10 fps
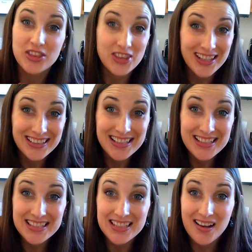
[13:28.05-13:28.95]

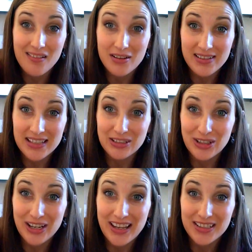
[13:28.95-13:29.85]
thickness of a
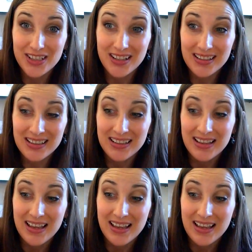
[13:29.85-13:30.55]
regular eggnog,